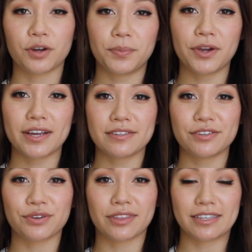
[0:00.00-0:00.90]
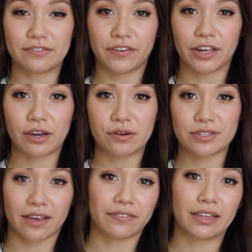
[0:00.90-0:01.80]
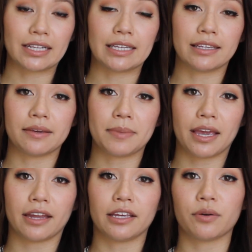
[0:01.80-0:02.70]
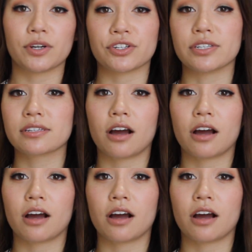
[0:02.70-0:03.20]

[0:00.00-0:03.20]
I hope you guys enjoyed this video. Definitely leave me any questions,